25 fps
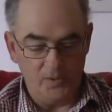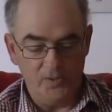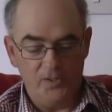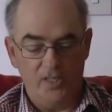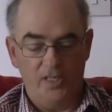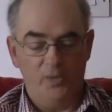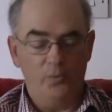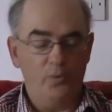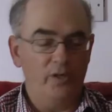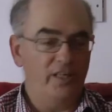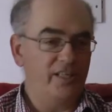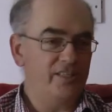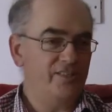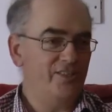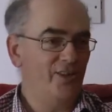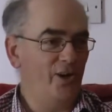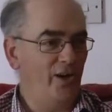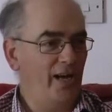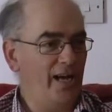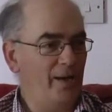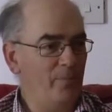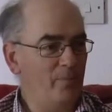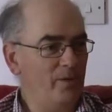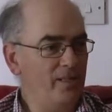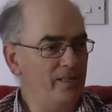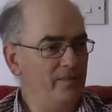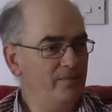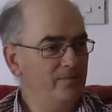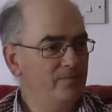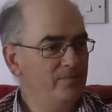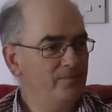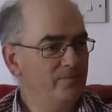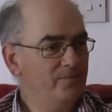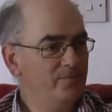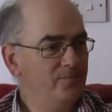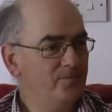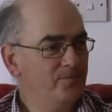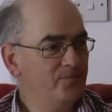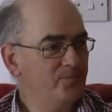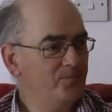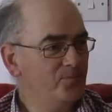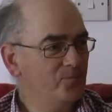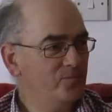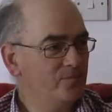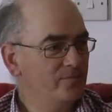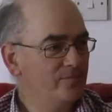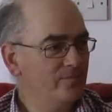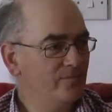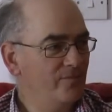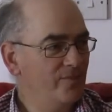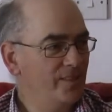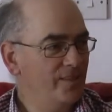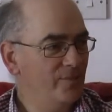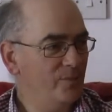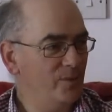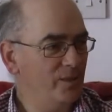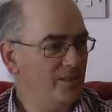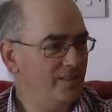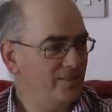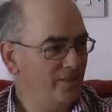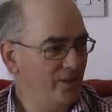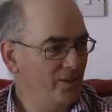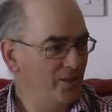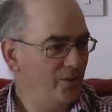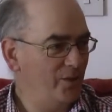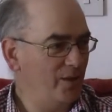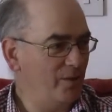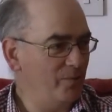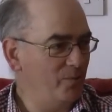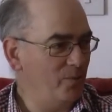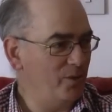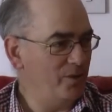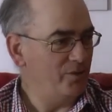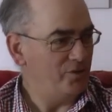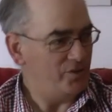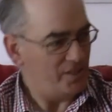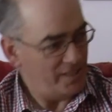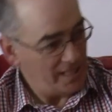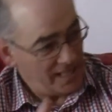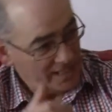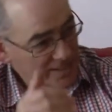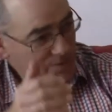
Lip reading: saying, when it's not happening. Well, it's not going to happen. When you see